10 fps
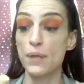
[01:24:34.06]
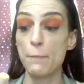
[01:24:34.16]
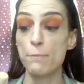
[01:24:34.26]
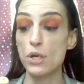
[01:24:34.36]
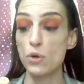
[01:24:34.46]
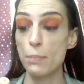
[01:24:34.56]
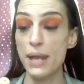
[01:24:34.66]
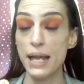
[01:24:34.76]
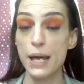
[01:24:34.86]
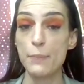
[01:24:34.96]
Milk
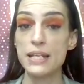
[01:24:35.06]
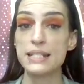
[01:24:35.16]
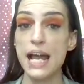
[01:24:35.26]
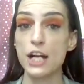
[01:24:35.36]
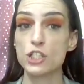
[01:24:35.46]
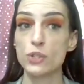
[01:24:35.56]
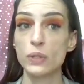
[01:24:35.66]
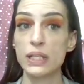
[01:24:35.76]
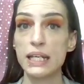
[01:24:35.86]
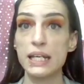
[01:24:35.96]
Makeup is
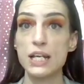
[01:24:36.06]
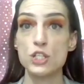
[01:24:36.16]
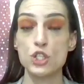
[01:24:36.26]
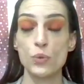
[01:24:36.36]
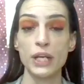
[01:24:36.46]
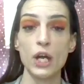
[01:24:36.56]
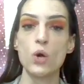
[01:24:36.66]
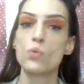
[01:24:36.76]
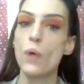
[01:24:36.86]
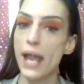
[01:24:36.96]
actually doing
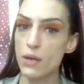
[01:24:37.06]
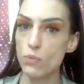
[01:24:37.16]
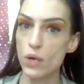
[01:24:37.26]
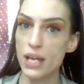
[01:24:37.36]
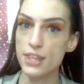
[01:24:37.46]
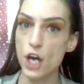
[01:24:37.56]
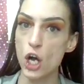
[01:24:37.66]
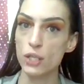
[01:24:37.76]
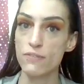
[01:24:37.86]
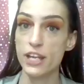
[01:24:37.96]
away with
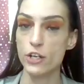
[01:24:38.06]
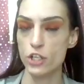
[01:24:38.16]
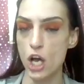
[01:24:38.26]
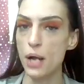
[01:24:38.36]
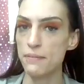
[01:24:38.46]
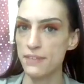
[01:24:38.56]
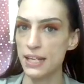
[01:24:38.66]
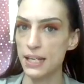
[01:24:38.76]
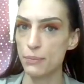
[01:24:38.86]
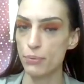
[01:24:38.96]
all of their
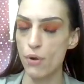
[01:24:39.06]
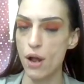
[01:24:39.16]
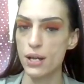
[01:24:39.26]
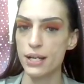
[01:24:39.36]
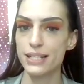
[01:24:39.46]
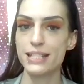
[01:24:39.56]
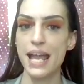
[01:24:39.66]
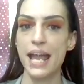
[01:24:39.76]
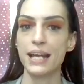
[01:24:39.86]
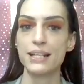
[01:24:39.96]
non-vegan products
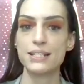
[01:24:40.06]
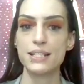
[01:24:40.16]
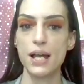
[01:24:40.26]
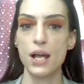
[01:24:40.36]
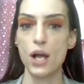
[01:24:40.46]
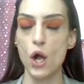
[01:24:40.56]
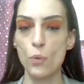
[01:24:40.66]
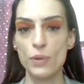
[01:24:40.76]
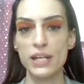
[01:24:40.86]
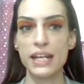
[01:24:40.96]
and
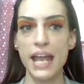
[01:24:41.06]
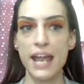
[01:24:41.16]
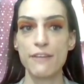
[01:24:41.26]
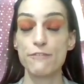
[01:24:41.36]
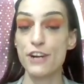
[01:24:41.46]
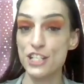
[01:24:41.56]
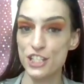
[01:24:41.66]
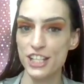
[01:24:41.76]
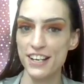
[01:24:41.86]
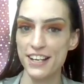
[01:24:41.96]
opening a fresh
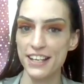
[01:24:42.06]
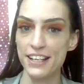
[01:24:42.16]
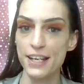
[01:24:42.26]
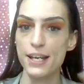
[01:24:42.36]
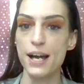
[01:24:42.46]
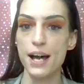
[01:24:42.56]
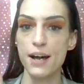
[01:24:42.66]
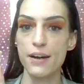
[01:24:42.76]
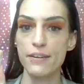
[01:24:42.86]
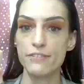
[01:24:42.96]
line
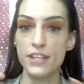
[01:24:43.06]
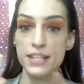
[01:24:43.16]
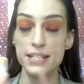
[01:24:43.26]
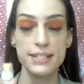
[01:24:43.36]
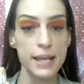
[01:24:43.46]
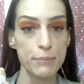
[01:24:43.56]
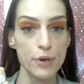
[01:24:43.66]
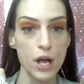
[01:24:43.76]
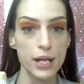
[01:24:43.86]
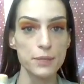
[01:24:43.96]
of the same
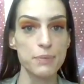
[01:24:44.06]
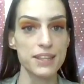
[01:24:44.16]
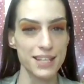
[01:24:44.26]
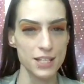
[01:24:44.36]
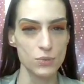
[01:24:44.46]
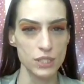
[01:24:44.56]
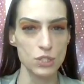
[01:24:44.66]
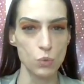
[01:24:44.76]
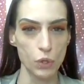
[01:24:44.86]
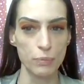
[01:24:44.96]
product, but these
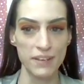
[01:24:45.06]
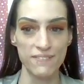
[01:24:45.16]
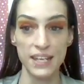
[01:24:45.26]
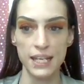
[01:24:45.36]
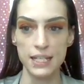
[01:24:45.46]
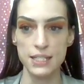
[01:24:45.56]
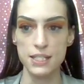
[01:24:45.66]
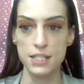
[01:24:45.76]
ones will be vegan.